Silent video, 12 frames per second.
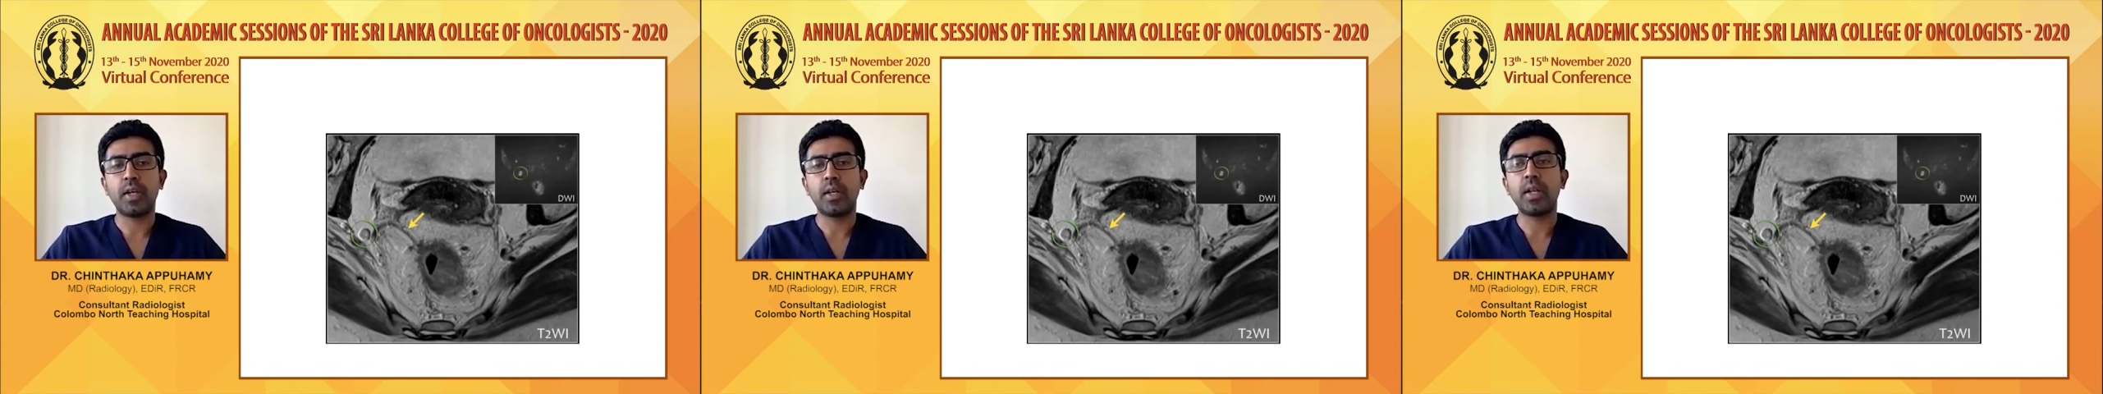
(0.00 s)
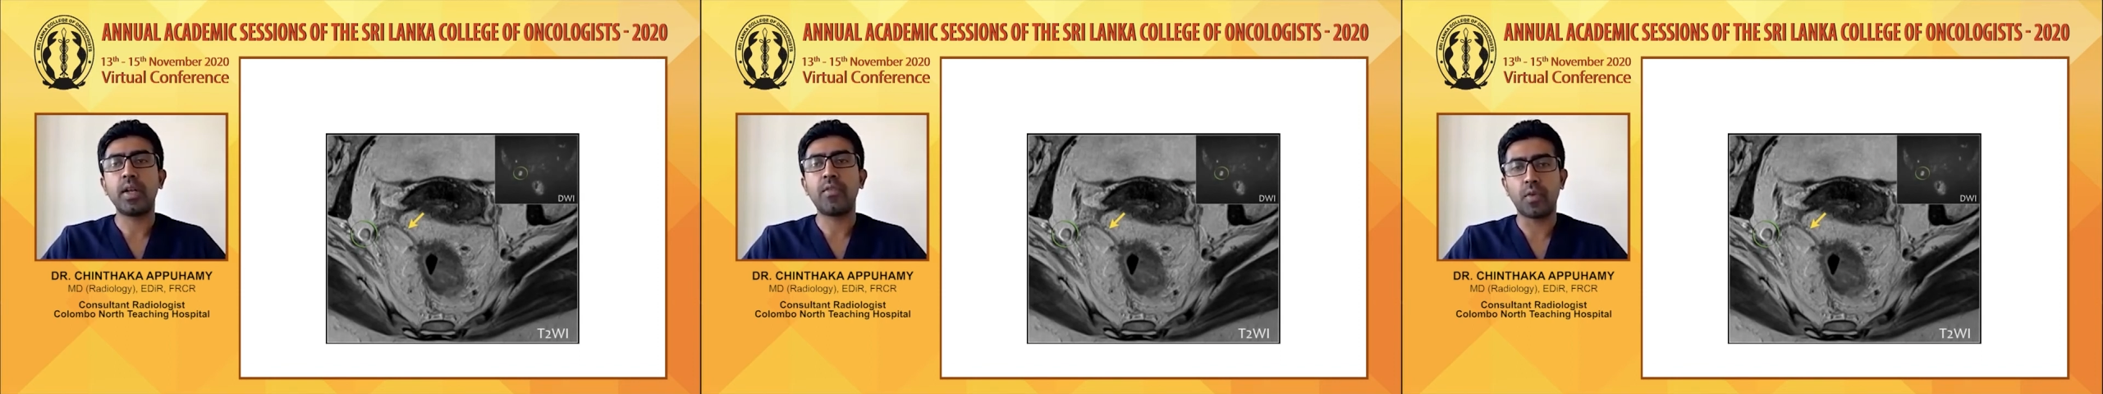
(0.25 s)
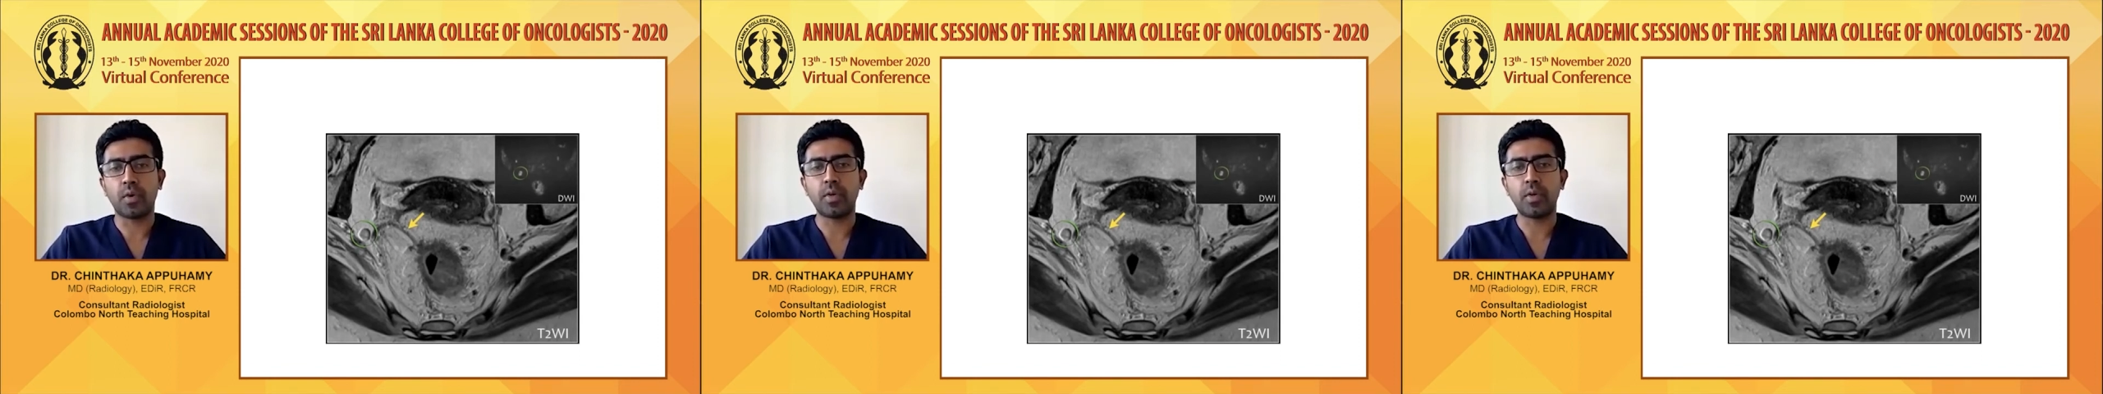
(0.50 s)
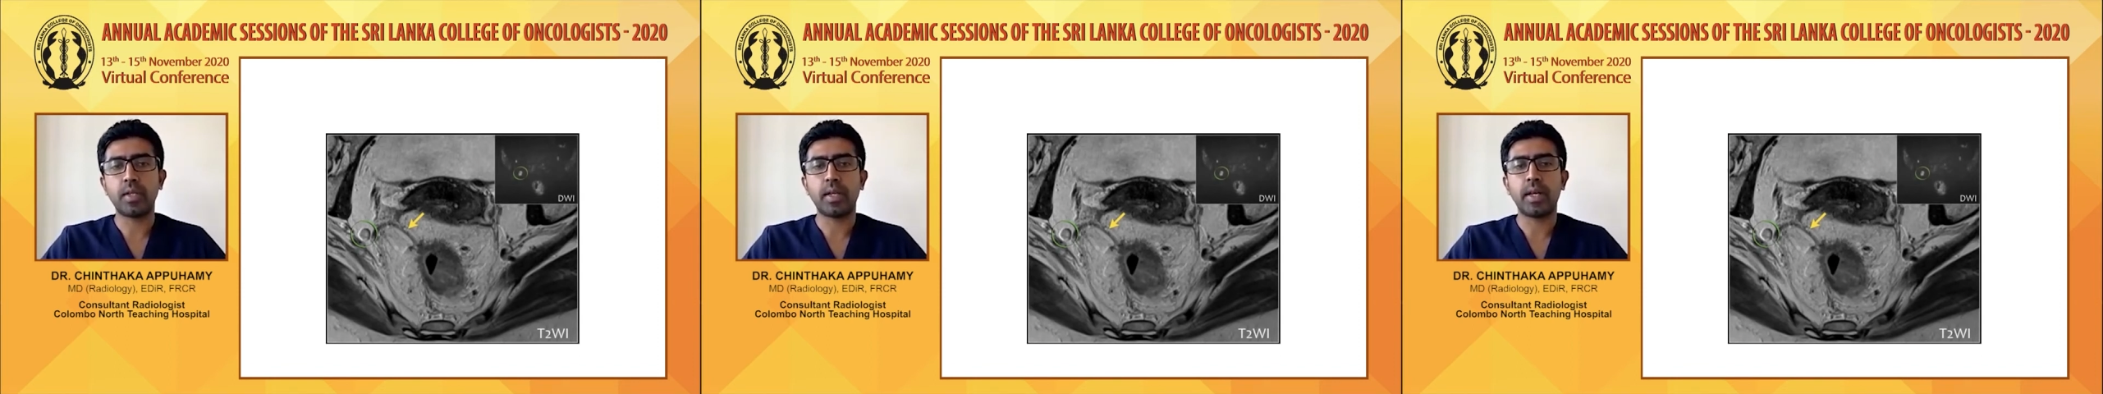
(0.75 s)
lymph
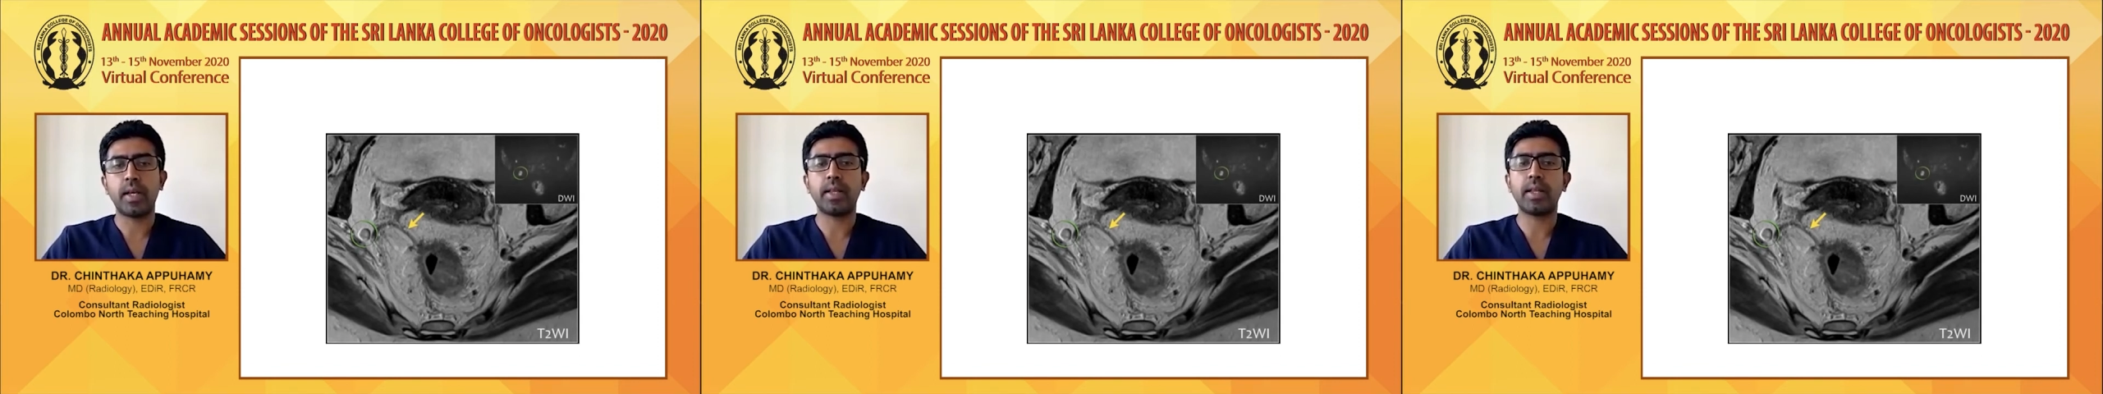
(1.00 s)
node in